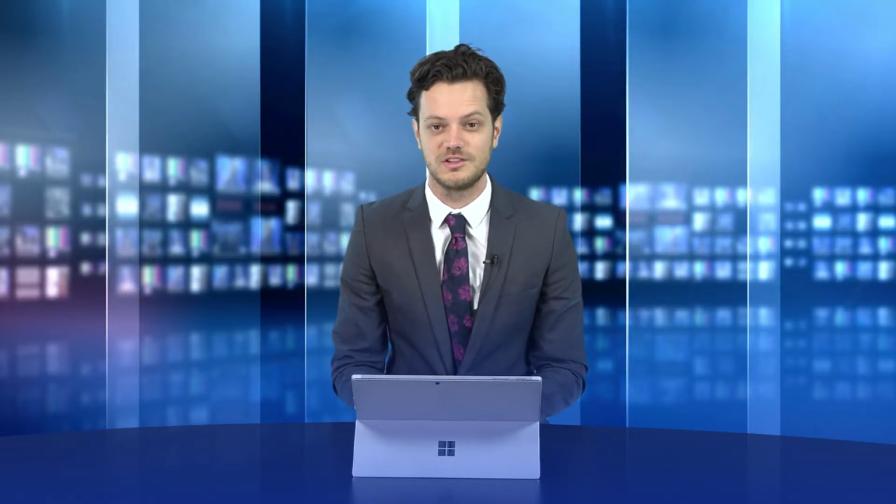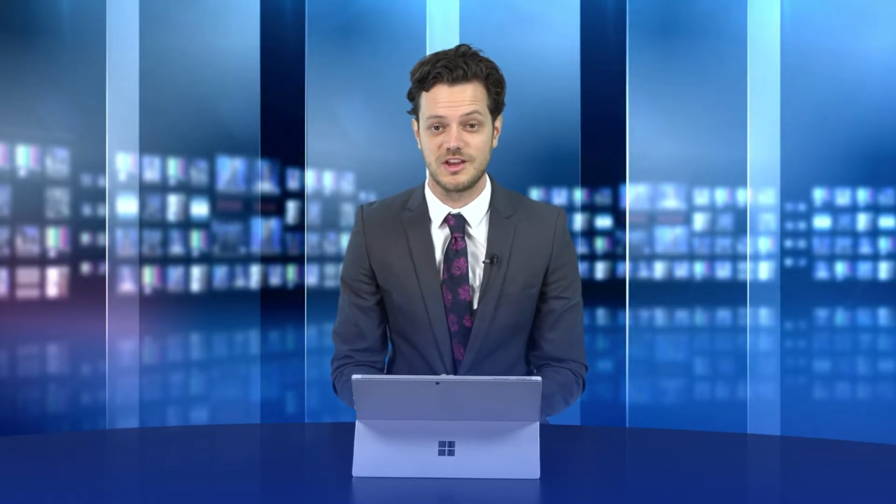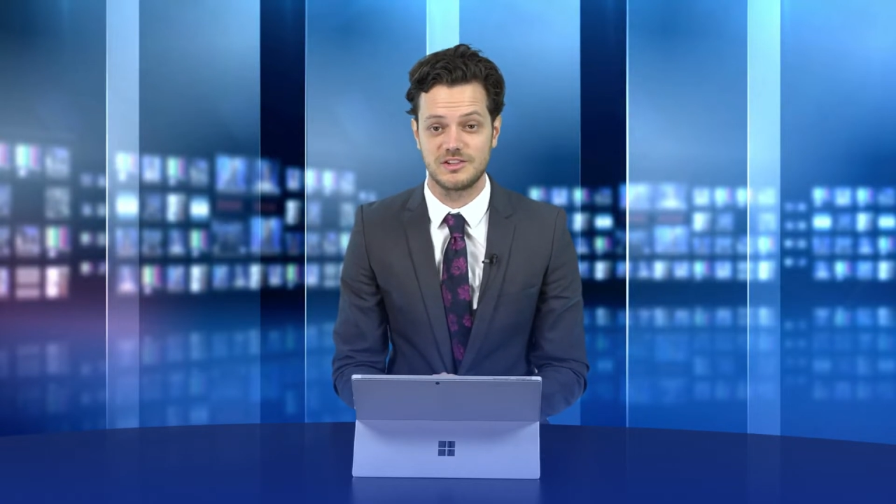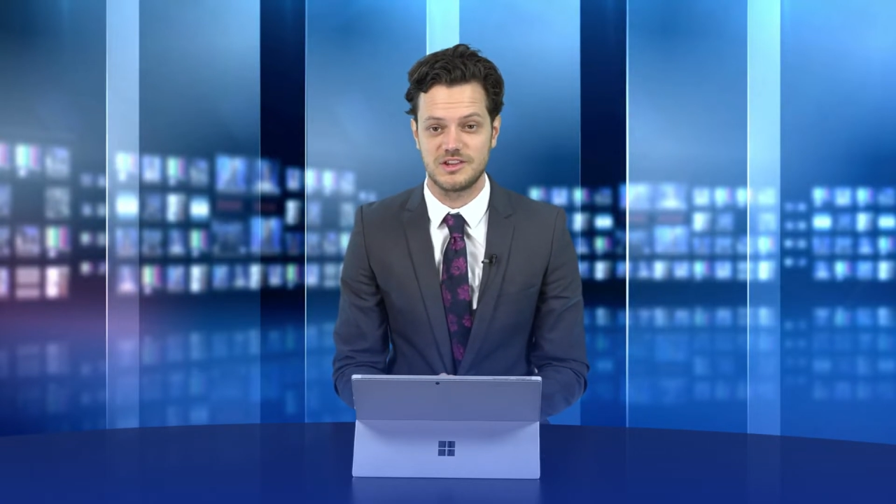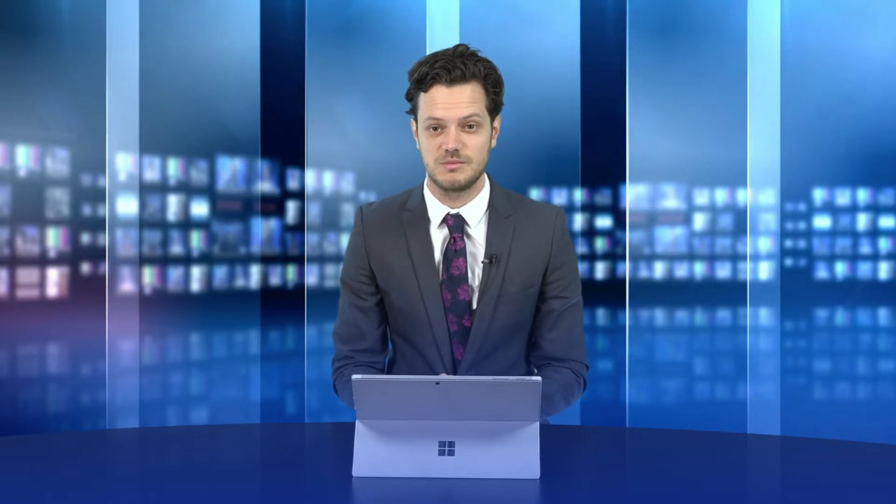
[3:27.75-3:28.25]
It
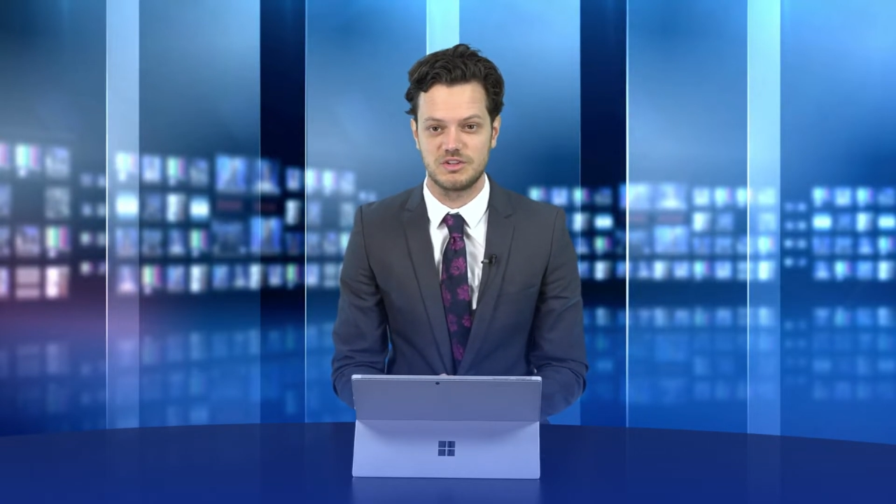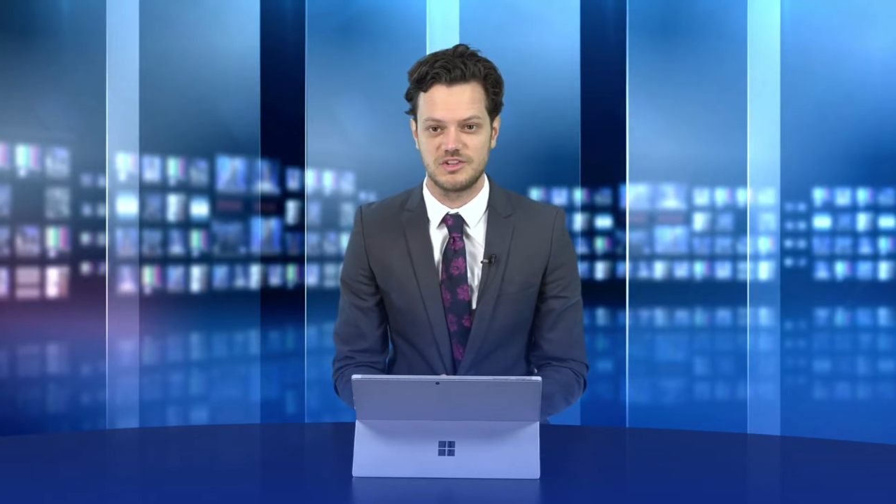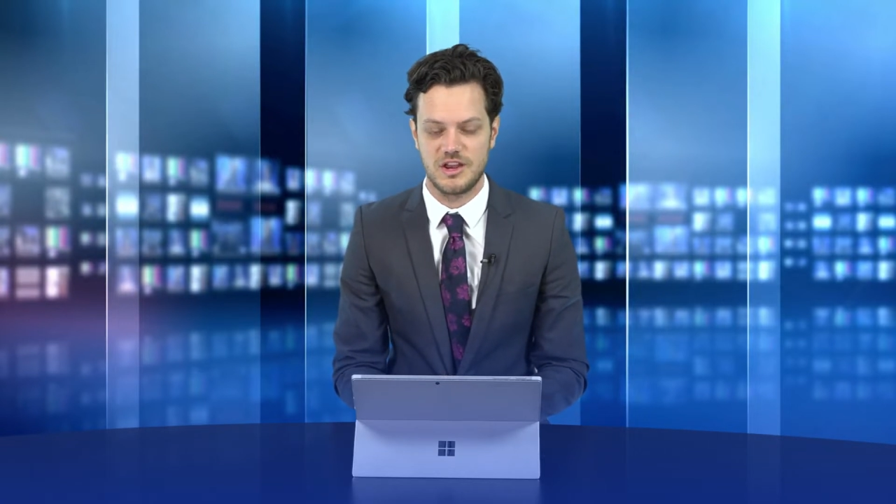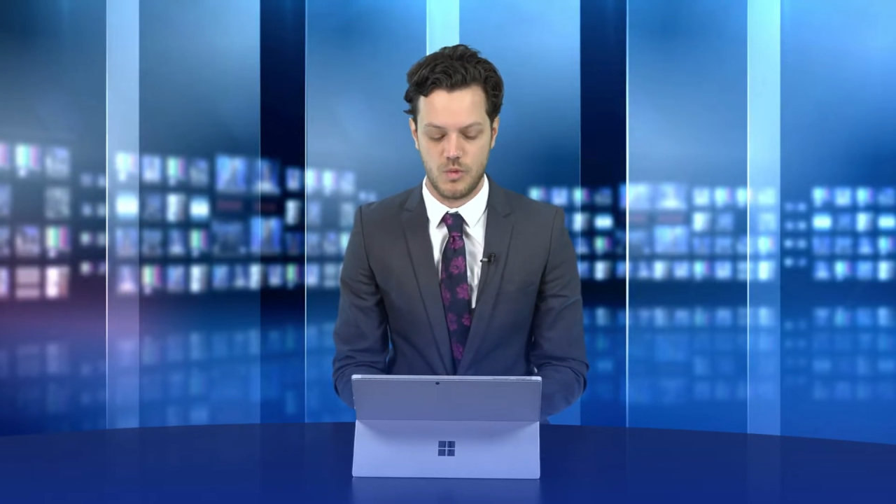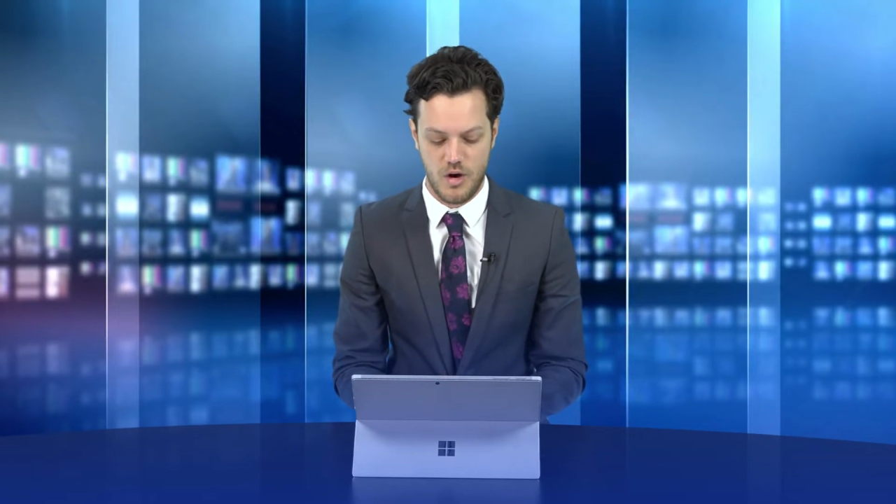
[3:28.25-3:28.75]
does seem to
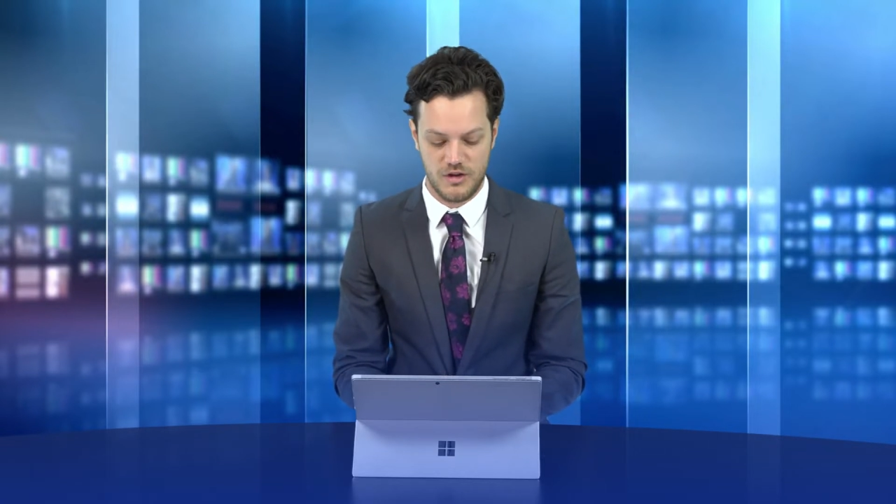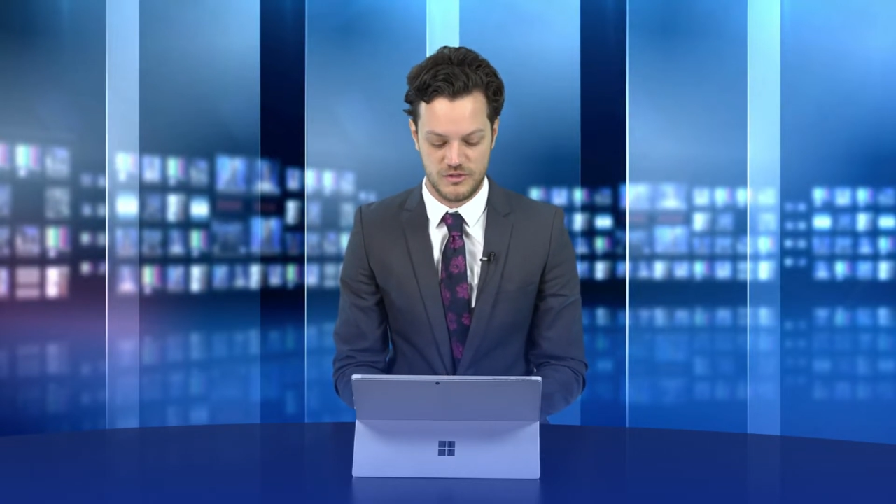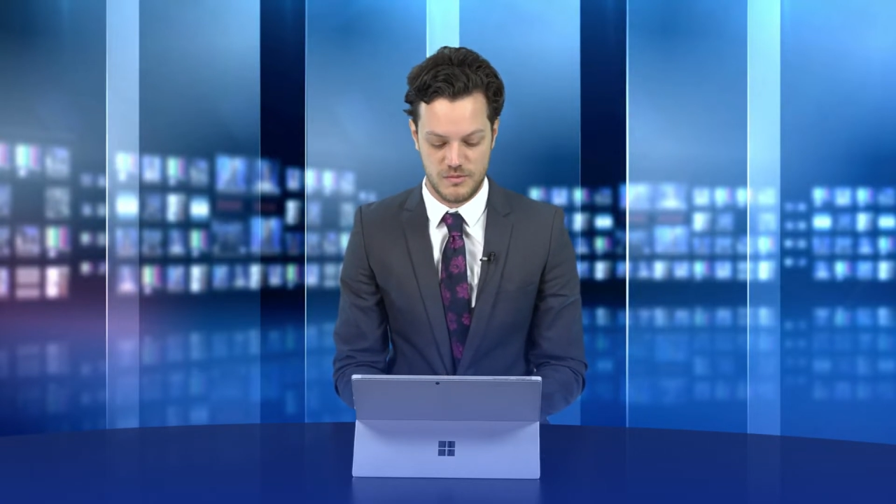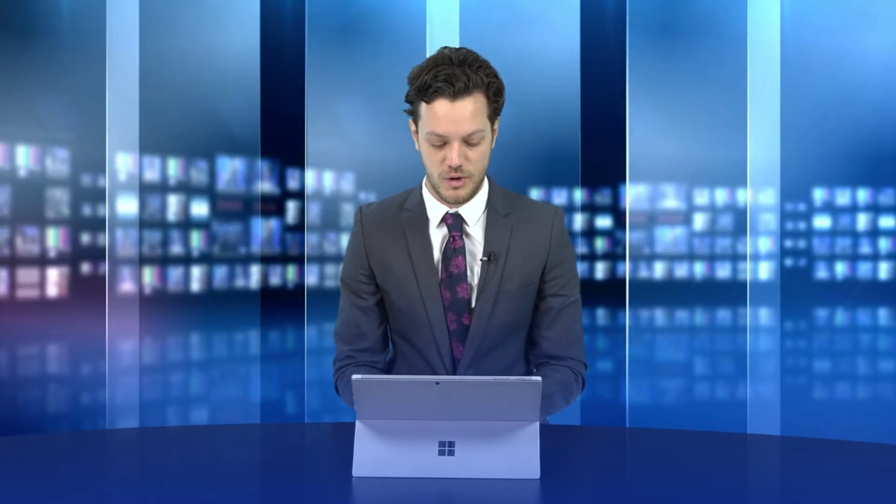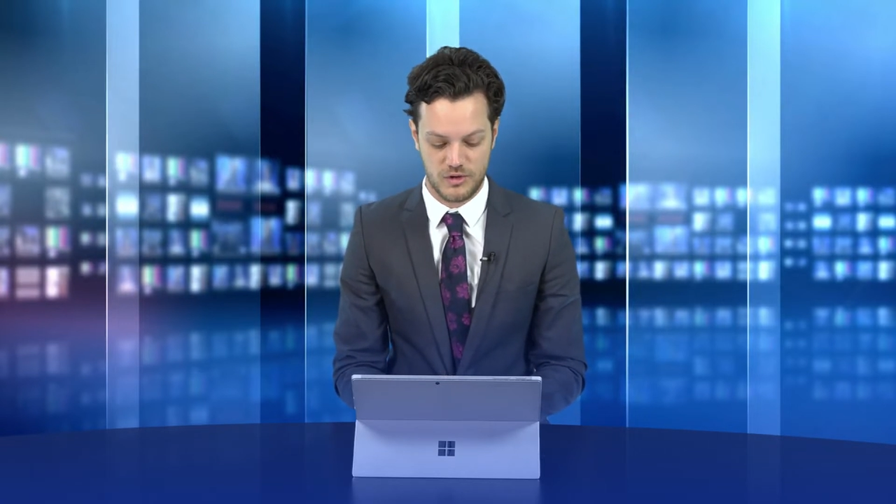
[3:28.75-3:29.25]
tick quite a
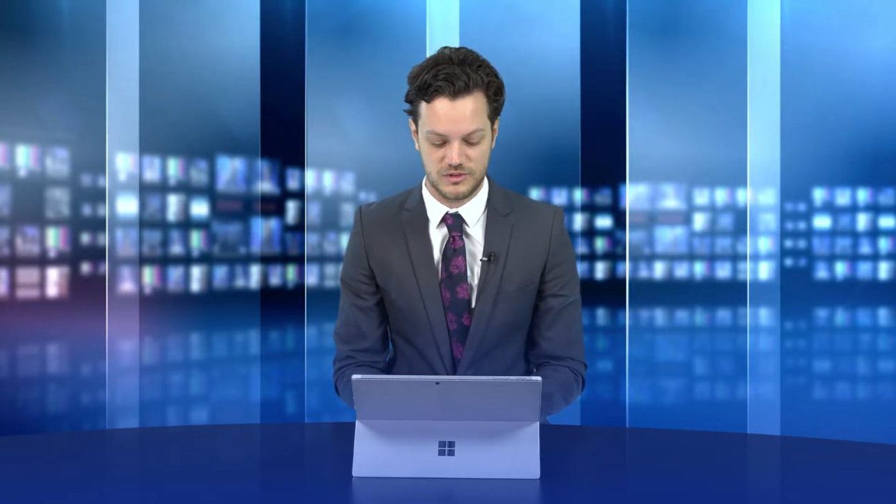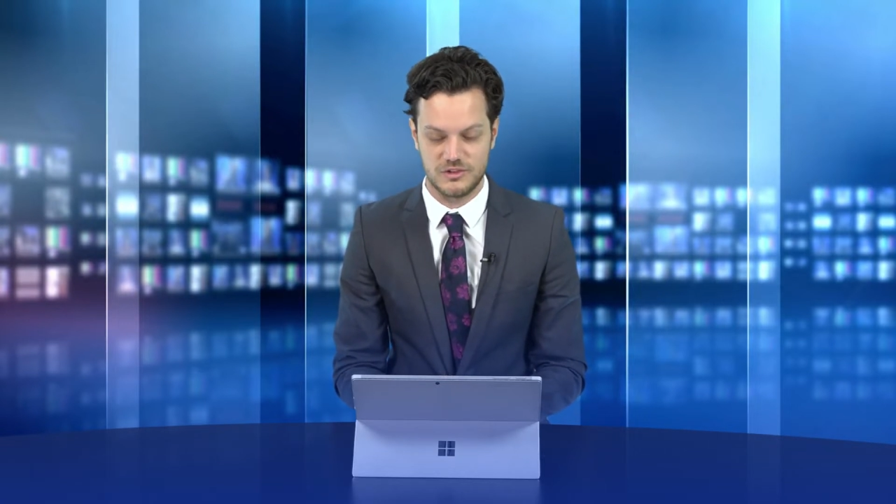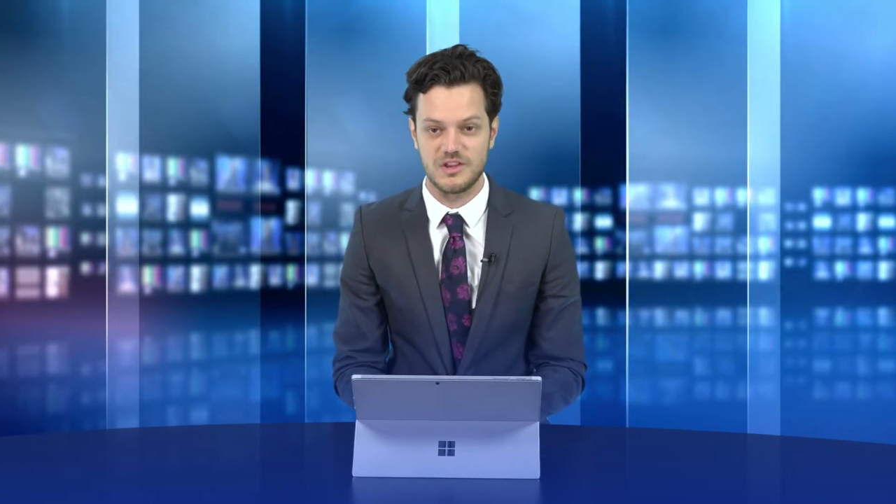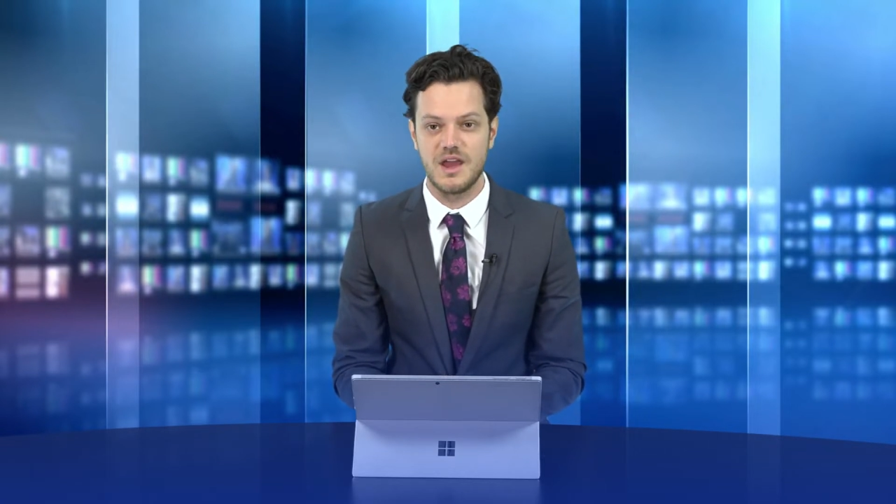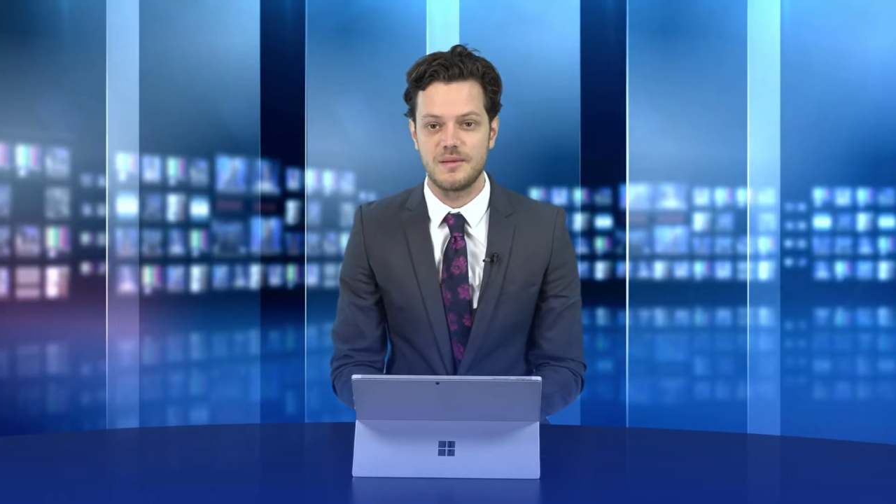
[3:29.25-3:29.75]
few
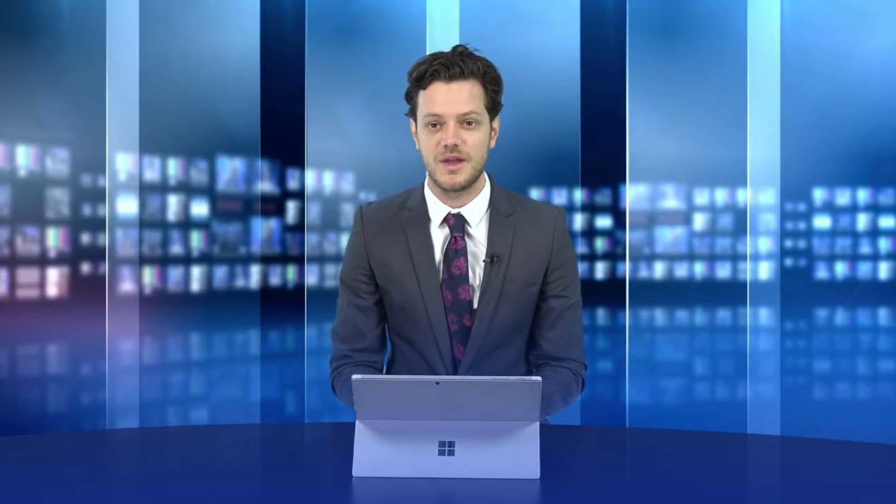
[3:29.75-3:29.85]
boxes,